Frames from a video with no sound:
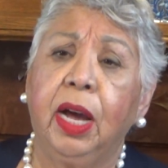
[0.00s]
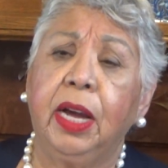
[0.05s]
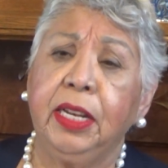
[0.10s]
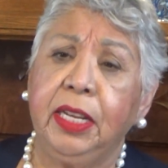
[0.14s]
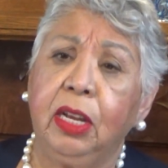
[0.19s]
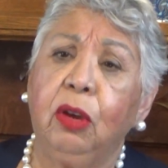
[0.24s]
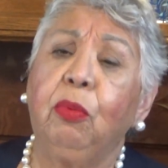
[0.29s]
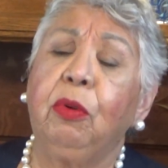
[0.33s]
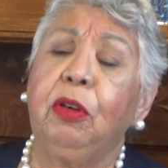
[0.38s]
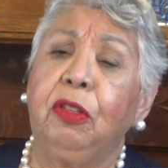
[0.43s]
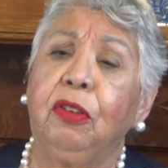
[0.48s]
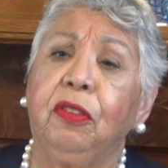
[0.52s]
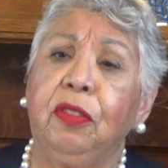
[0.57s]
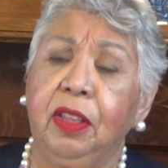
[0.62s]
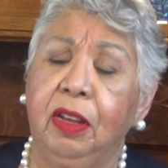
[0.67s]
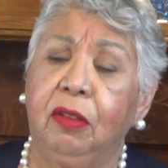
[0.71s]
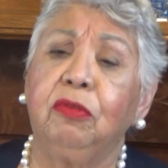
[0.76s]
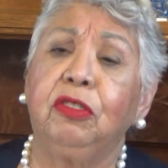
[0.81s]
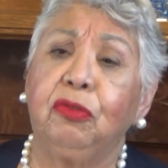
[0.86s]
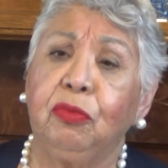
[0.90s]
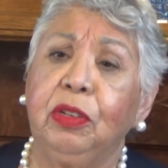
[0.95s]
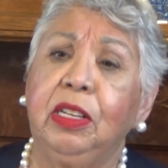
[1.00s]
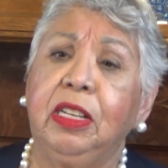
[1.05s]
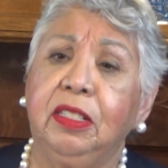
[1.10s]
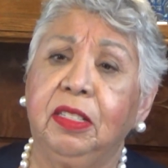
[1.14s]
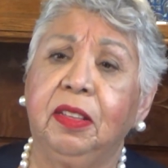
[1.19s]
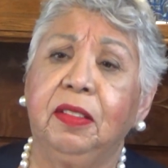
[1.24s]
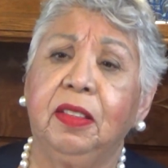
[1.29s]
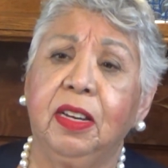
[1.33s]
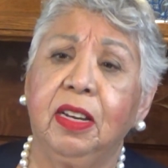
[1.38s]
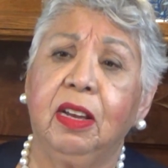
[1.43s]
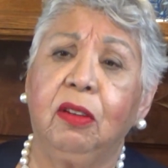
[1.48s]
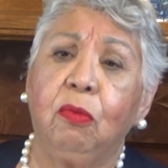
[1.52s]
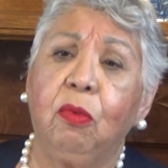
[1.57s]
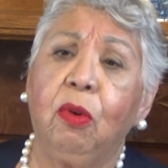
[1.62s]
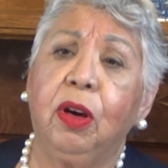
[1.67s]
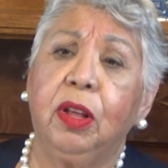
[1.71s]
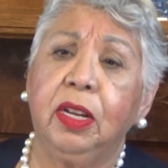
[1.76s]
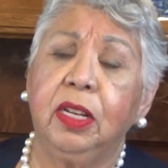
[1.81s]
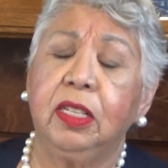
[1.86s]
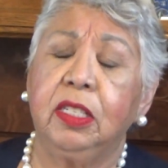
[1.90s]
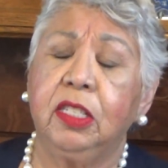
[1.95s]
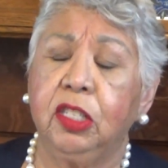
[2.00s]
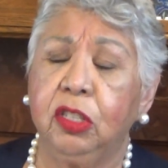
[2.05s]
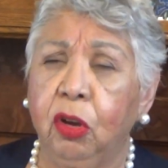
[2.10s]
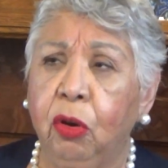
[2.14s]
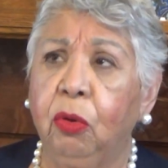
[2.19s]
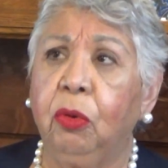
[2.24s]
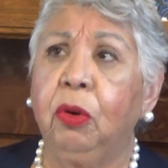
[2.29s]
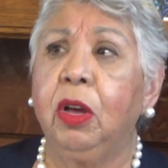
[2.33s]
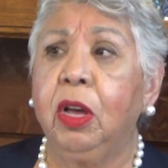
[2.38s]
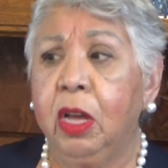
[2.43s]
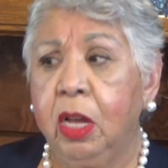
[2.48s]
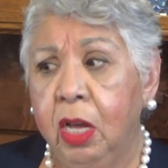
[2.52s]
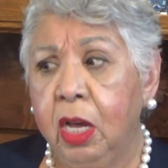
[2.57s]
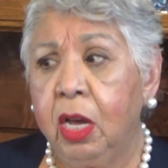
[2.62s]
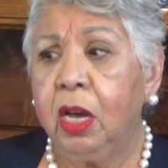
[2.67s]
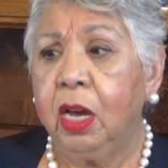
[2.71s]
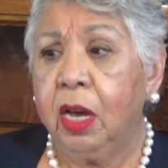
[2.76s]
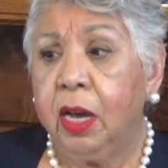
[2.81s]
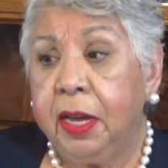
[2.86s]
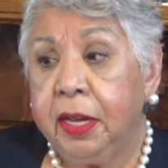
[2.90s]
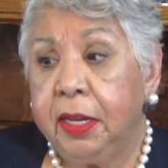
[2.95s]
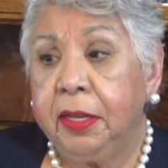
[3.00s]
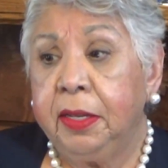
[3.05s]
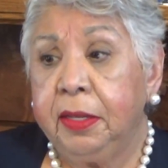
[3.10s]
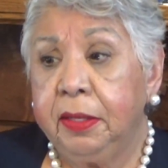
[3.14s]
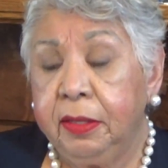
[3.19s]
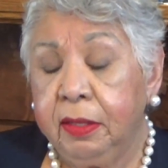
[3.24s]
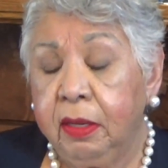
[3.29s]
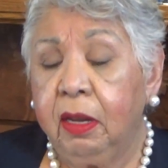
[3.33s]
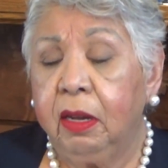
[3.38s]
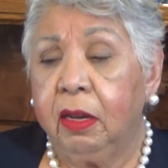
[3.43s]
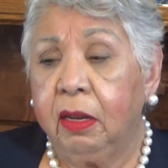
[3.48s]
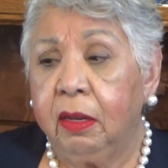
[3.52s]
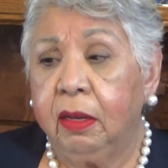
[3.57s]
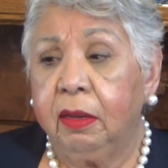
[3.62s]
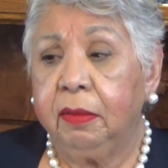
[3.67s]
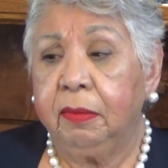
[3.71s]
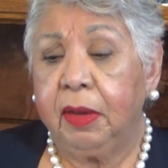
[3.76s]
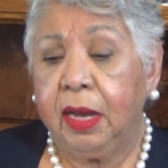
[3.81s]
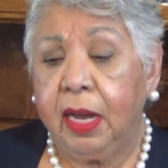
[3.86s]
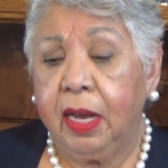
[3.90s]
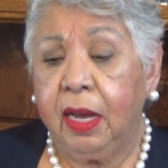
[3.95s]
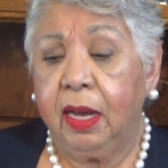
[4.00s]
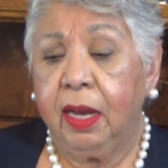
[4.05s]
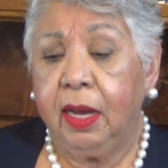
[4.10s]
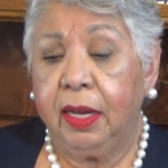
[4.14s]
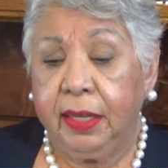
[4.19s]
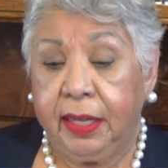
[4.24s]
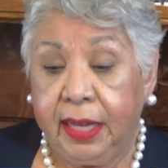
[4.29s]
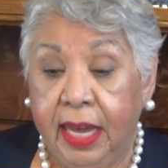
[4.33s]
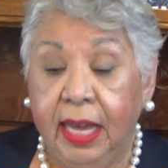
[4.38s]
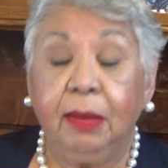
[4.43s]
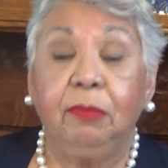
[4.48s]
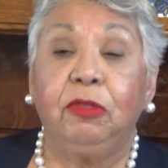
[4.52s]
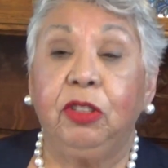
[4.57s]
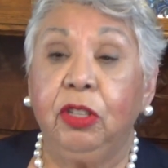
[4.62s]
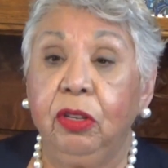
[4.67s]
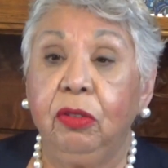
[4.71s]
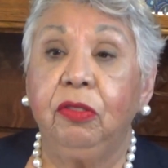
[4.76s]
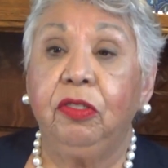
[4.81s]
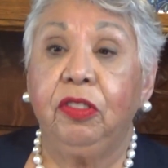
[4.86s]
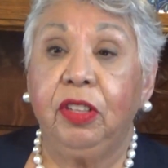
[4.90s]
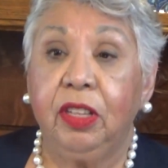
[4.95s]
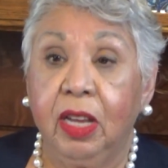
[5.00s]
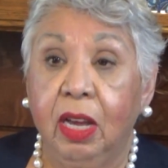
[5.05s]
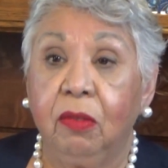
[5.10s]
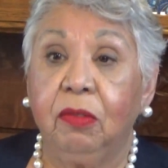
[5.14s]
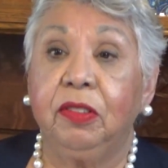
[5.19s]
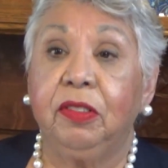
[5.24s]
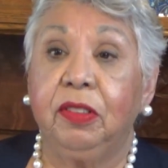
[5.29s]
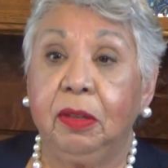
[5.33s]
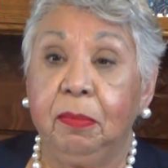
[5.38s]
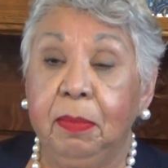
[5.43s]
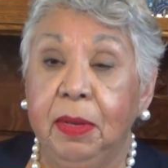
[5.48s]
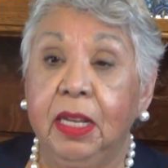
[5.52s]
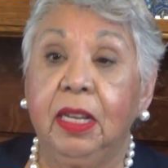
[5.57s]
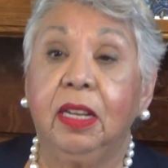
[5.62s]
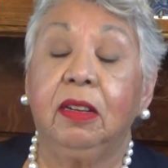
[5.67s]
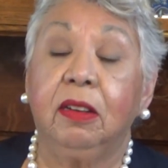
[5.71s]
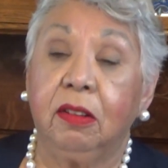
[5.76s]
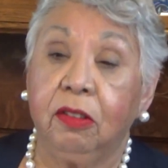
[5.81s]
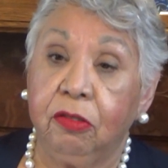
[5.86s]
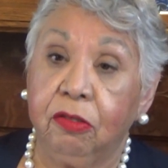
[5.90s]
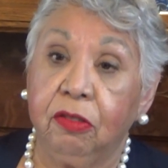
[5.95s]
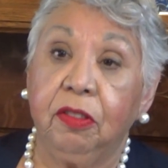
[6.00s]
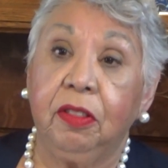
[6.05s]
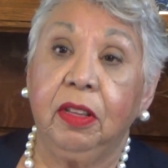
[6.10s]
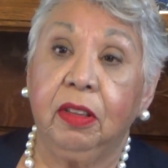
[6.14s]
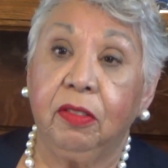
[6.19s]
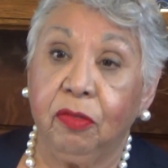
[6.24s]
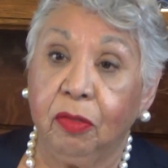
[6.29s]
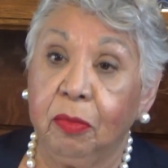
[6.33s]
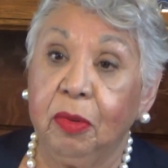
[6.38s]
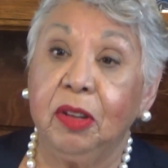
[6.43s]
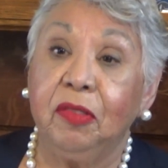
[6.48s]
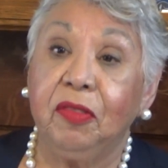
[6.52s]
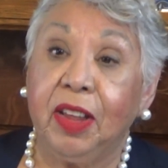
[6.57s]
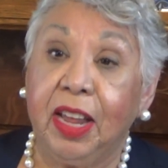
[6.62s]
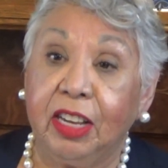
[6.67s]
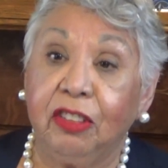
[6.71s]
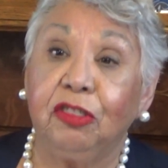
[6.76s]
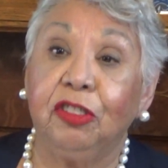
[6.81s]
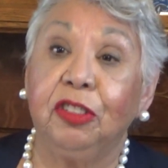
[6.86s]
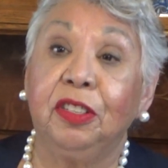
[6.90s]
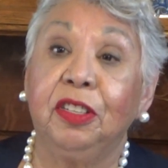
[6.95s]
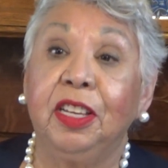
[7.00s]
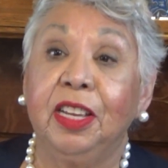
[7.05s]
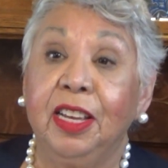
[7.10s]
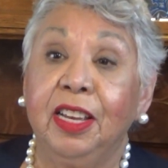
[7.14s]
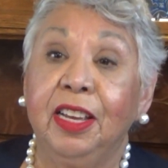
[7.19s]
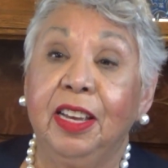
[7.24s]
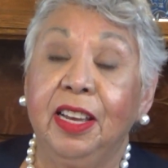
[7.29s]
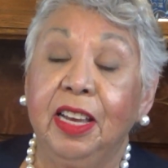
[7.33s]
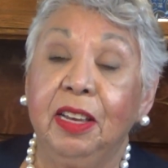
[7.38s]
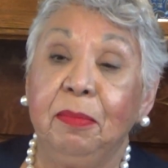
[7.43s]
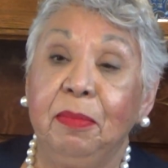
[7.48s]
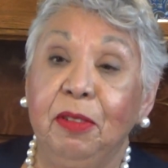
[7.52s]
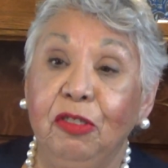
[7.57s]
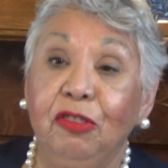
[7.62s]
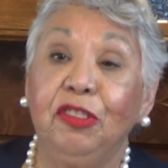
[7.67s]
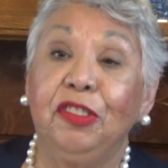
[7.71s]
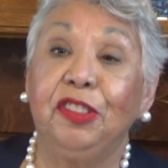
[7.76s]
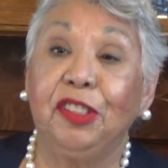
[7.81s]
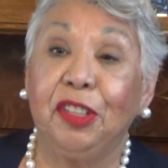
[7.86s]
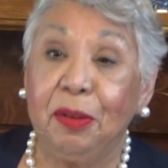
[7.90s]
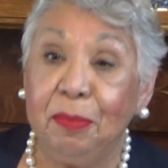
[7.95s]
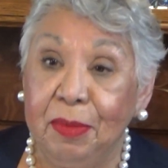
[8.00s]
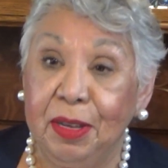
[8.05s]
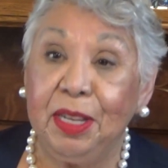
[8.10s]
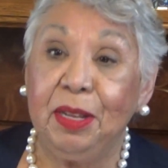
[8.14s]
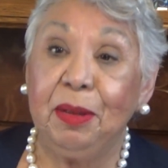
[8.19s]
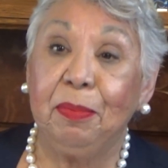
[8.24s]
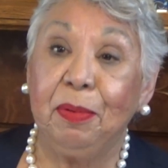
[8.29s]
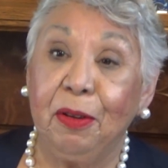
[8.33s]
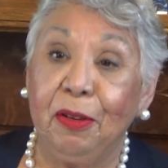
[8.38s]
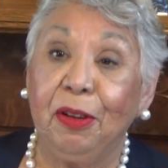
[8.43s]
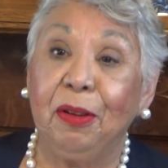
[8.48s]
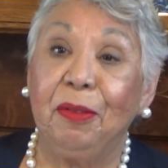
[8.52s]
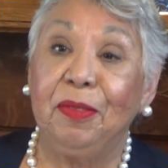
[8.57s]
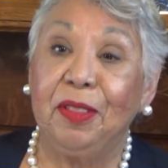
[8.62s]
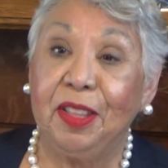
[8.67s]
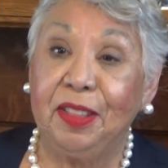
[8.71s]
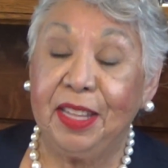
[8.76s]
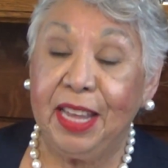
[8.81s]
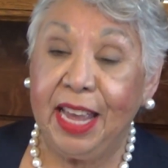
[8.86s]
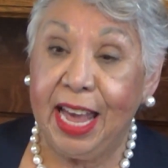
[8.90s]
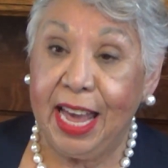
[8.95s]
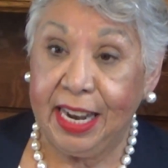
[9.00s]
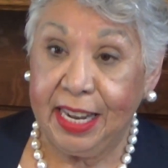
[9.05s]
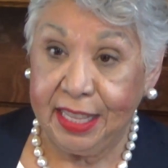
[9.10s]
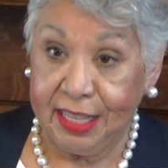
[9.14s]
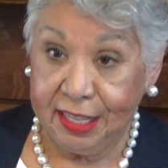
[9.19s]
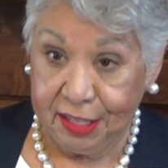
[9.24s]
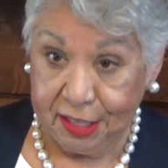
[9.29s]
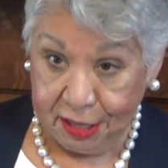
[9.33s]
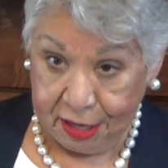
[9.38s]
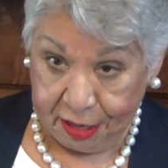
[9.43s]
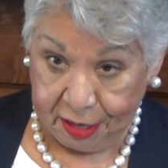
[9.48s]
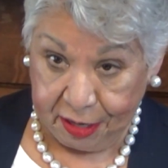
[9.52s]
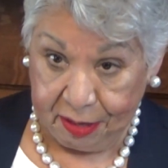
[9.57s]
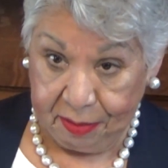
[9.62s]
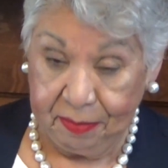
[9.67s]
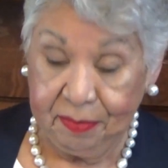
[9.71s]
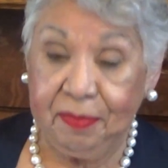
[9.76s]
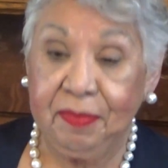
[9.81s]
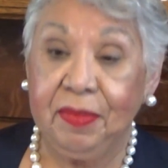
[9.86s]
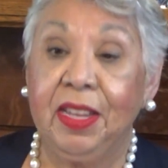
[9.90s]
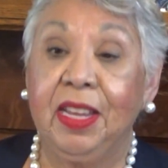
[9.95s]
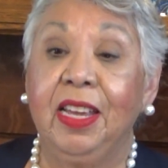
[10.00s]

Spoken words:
idea whether it was really something I wanted. So I came to UT. I was admitted under the Affirmative Action Admissions Committee program that they had at the time.